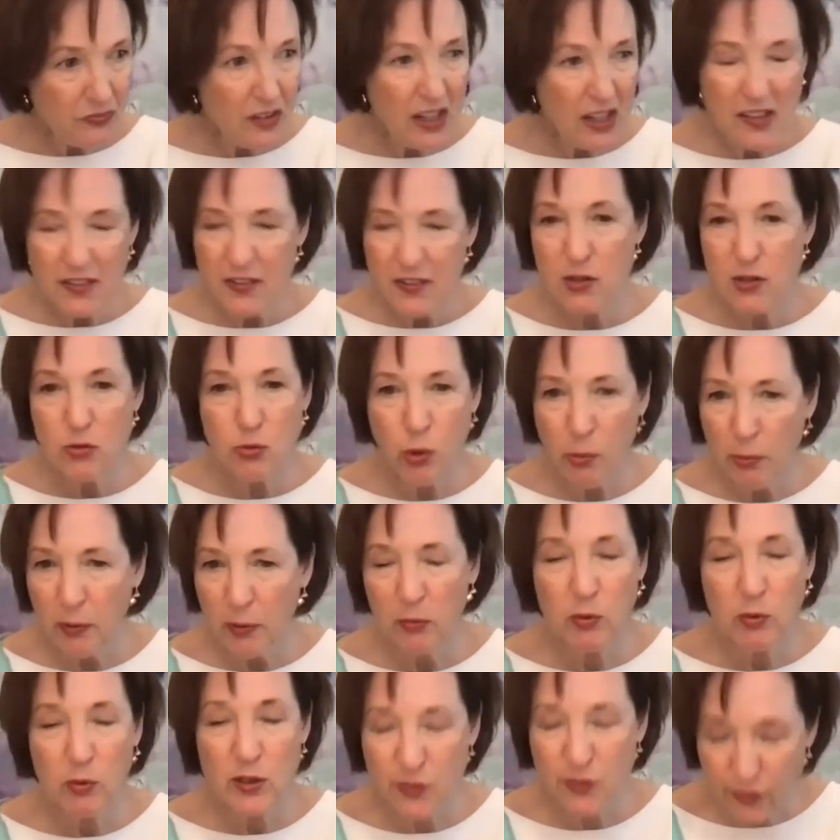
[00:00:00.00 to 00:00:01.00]
This
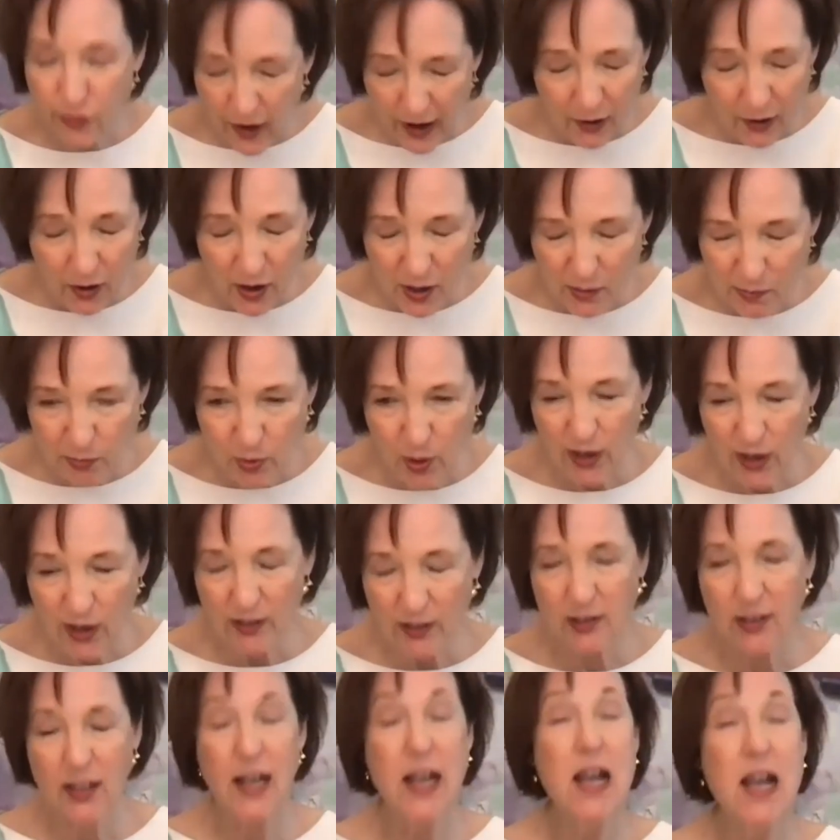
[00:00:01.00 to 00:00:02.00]
woman was very
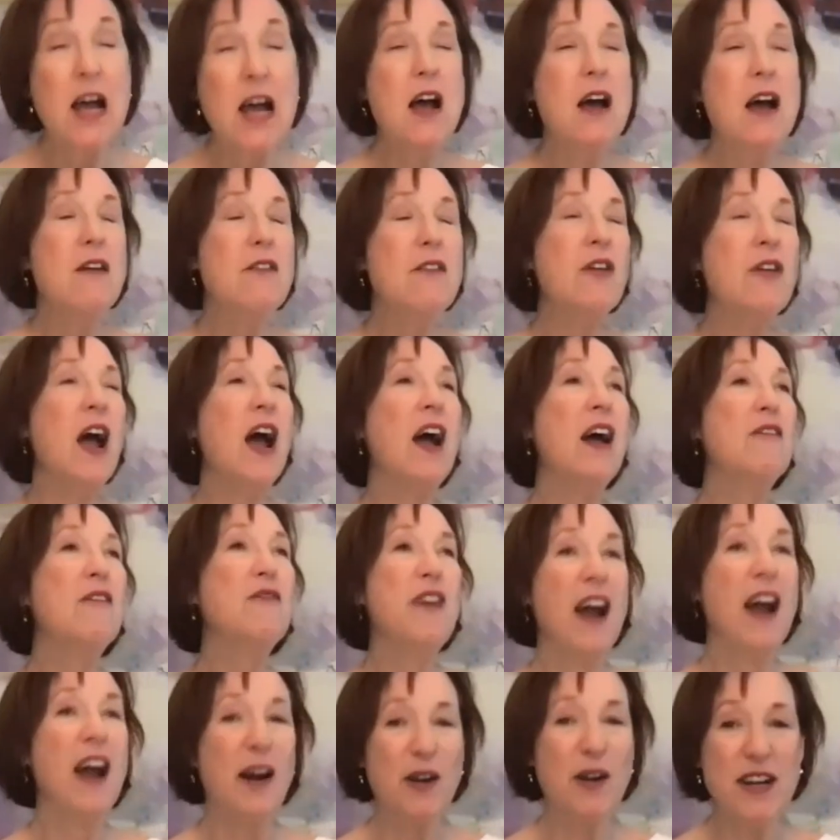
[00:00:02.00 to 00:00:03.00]
prickly,
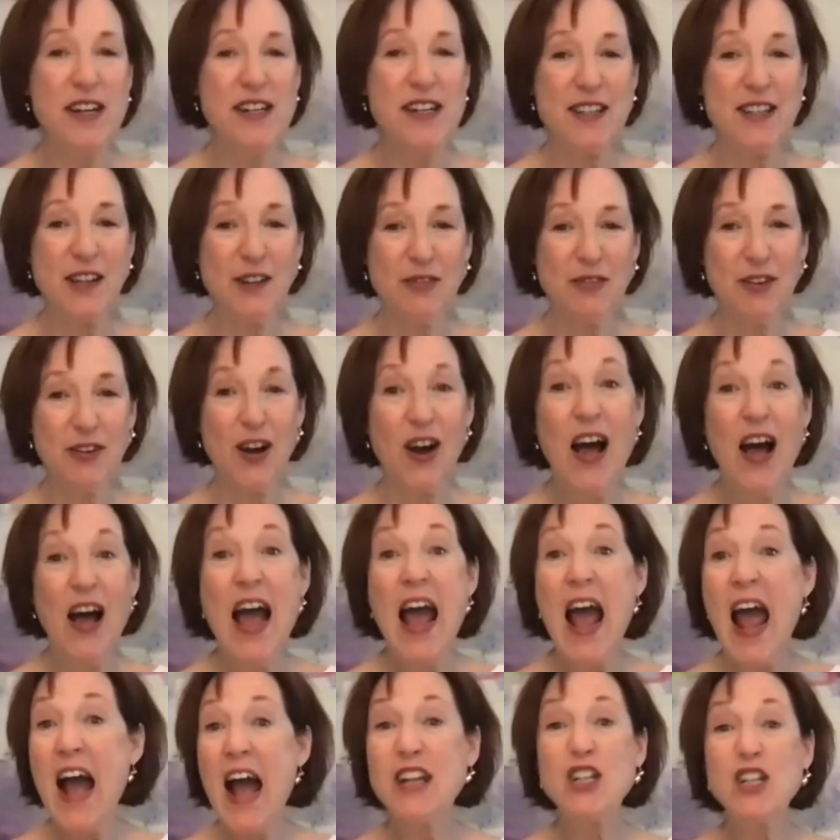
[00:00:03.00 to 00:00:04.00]
very difficult,
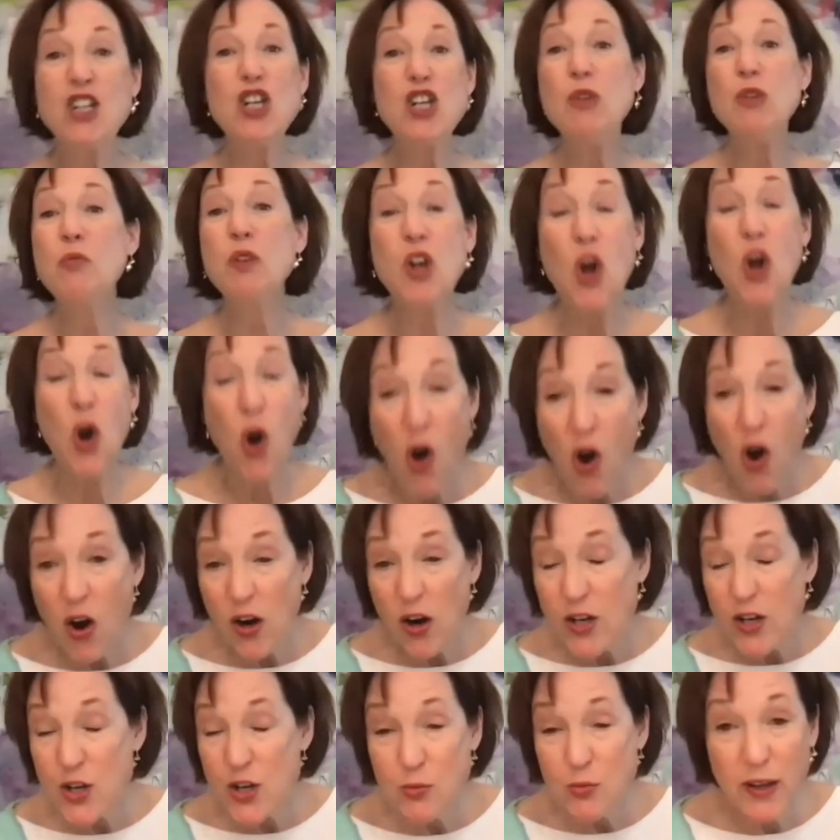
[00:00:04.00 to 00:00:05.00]
and she would
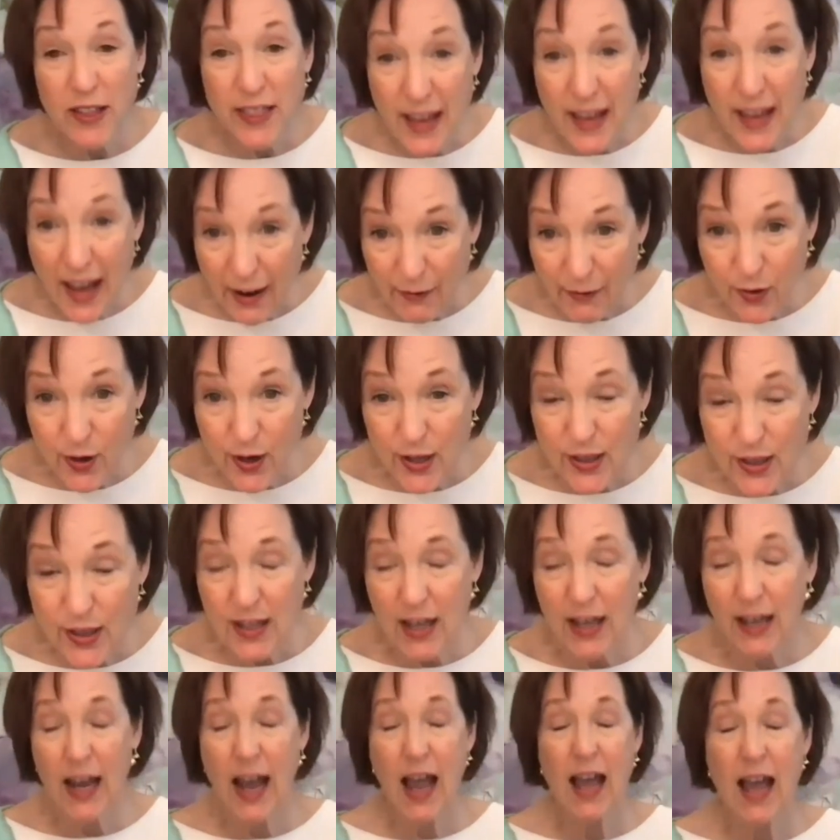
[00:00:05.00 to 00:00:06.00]
argue with
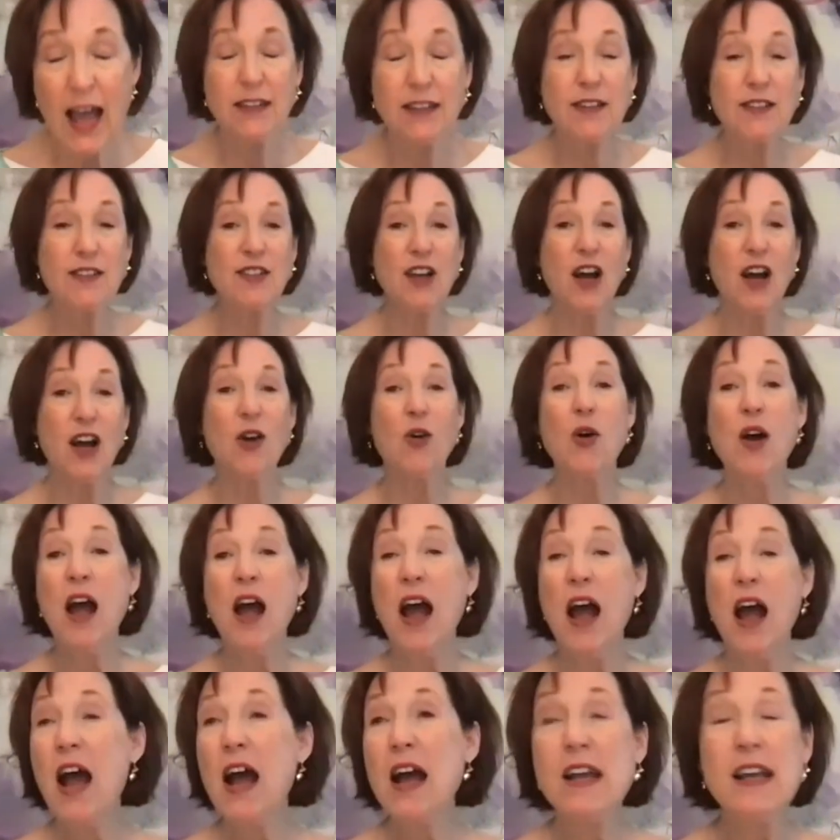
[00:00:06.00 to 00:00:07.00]
everything. And so
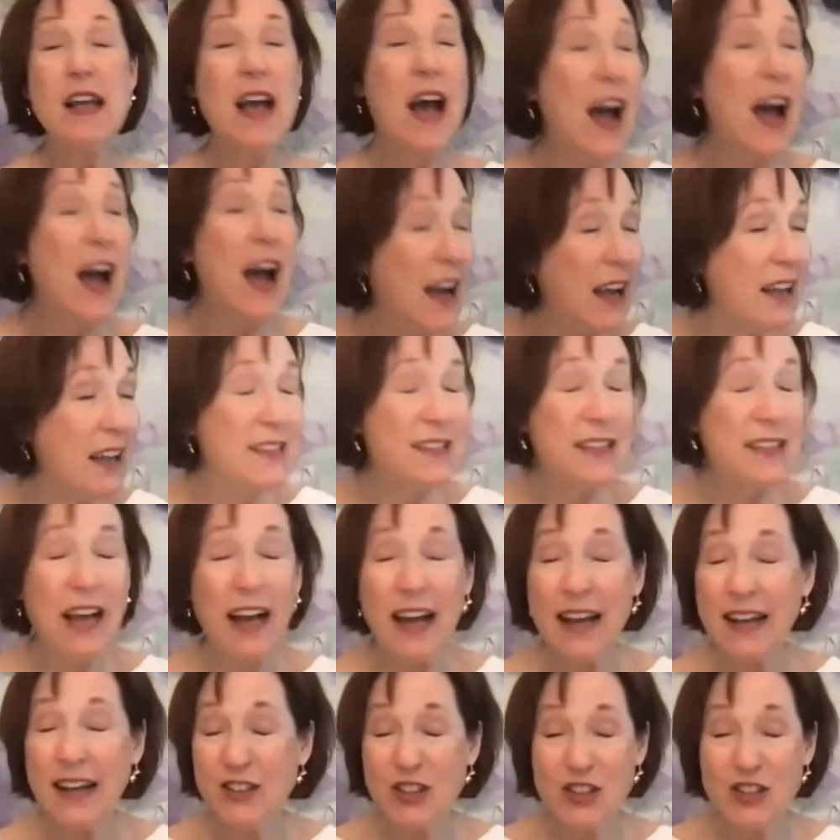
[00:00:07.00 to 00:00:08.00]
it's
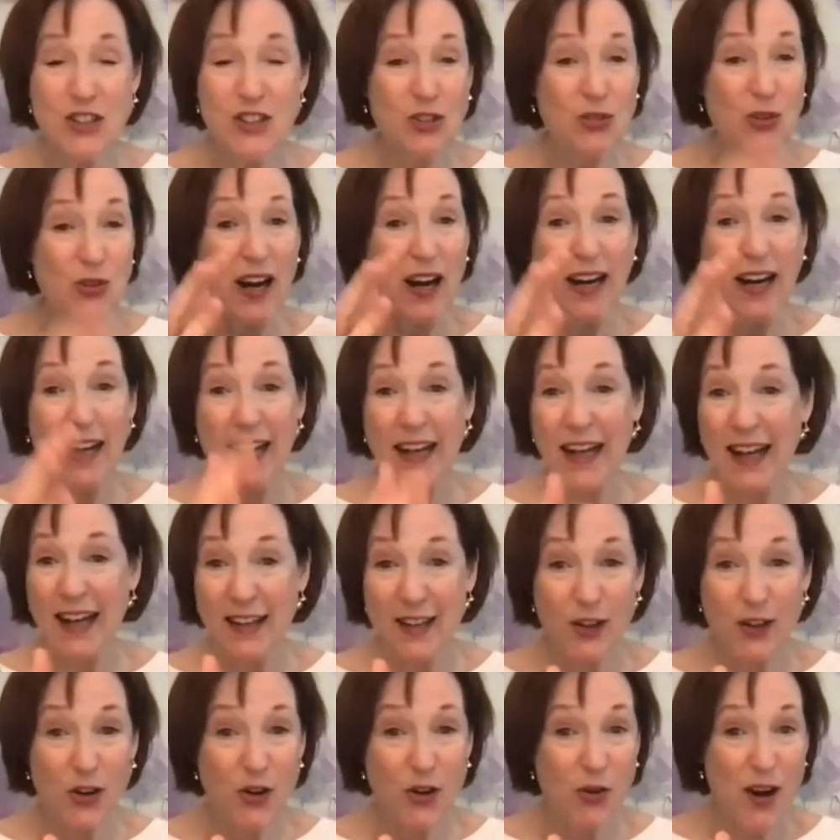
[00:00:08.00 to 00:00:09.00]
like just trying to get
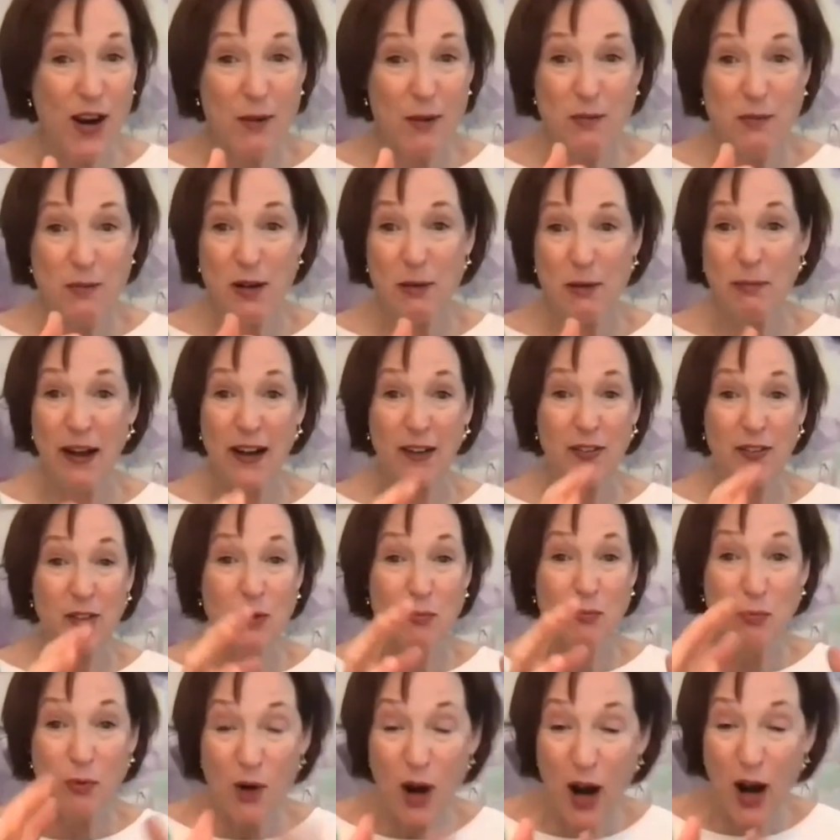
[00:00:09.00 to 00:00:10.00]
an agreement about the
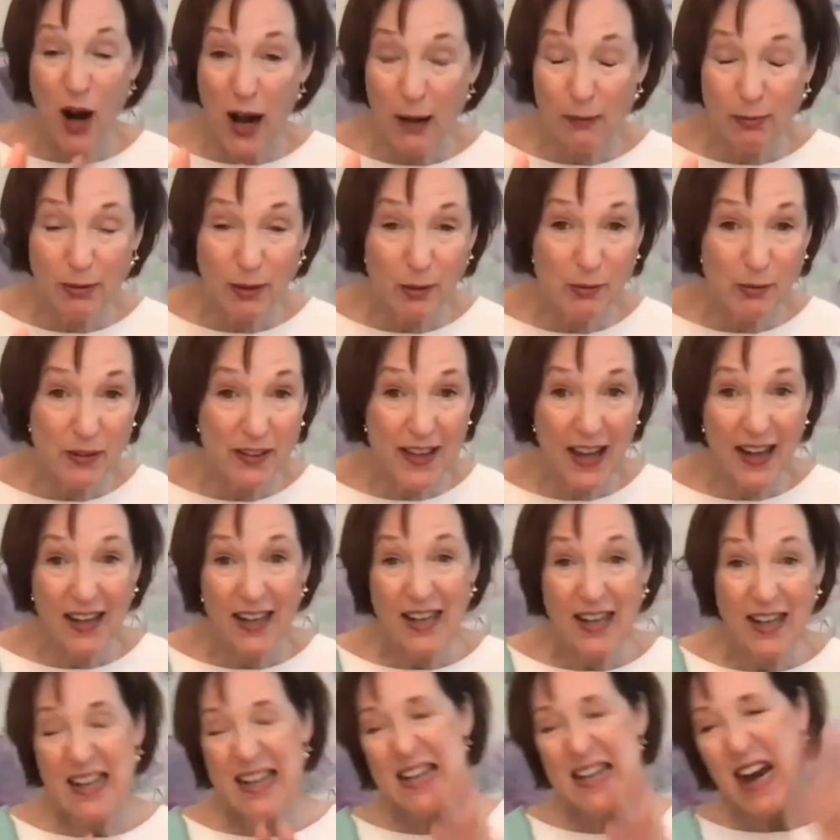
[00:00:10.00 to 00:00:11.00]
problem. And
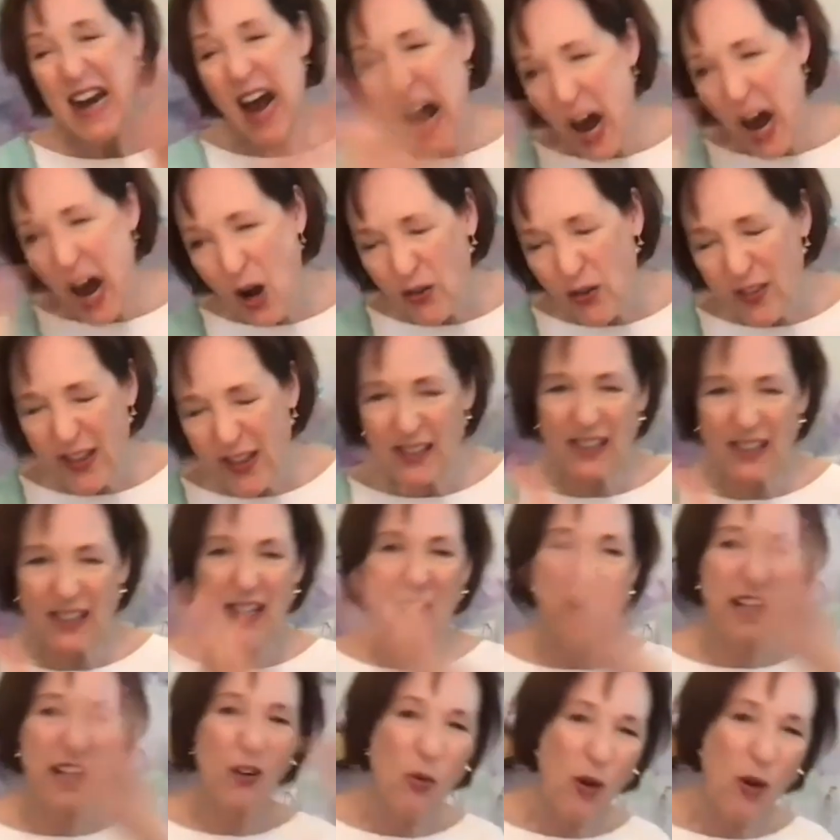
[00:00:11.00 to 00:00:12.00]
then, no, that's
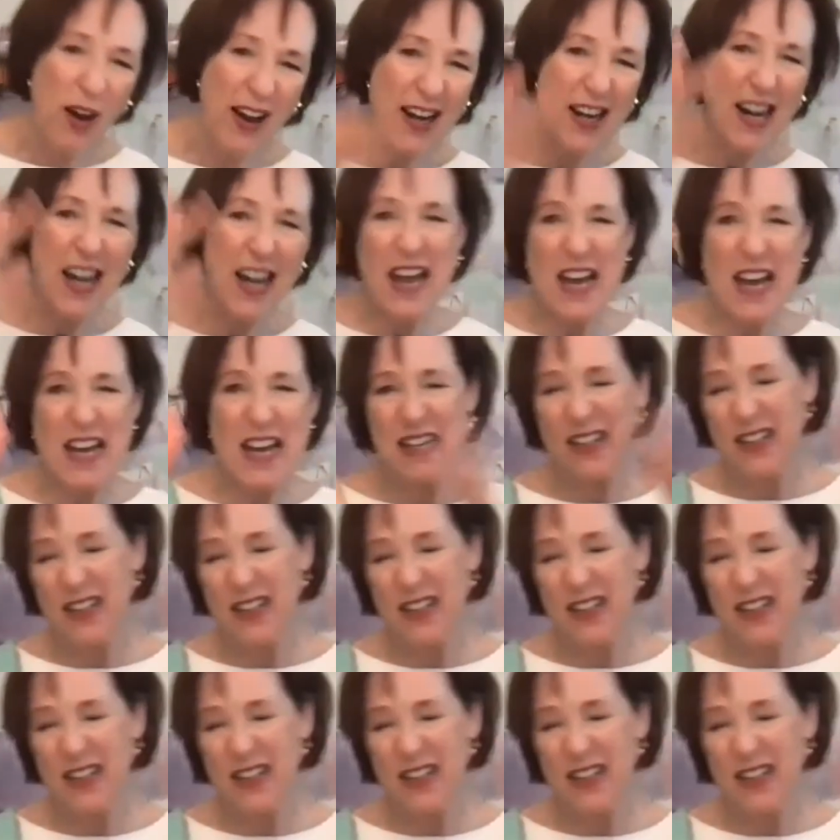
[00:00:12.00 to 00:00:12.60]
not quite it.